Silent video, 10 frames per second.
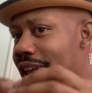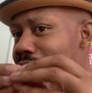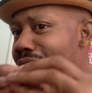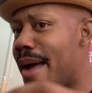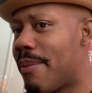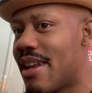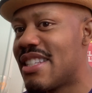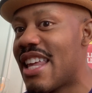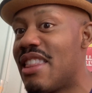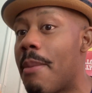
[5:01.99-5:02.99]
and
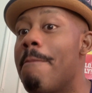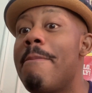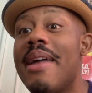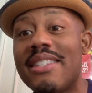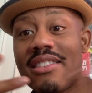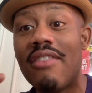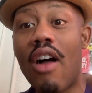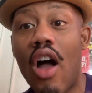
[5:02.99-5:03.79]
happiness in the midst of